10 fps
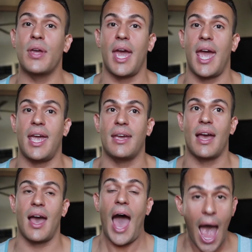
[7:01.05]

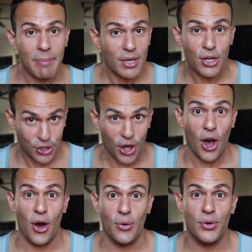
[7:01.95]
okay. I'm gonna
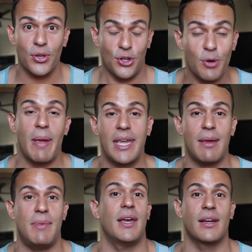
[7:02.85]
go. You're
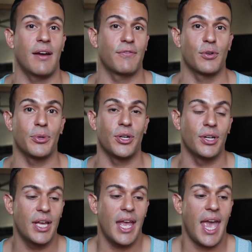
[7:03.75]
making me
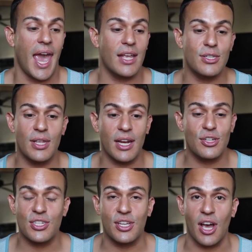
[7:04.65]
uncomfortable. And so then I
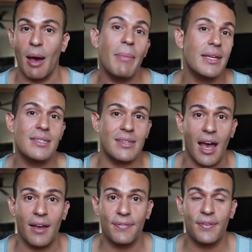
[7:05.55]
just got my
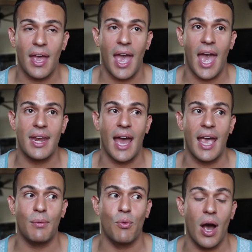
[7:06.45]
stuff and
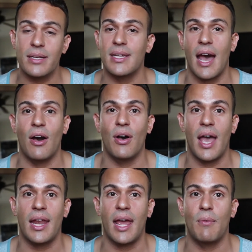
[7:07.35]
I walked out
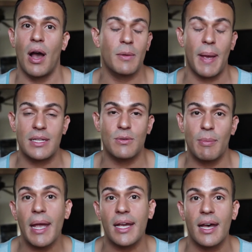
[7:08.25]
and I walked back to
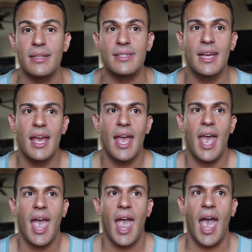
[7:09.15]
Rebecca's.
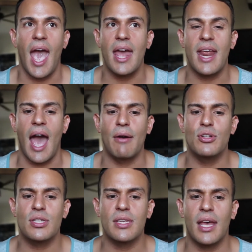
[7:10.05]
And I
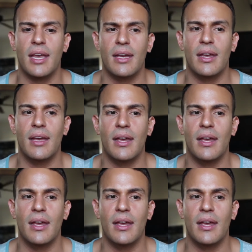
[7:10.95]
was just like,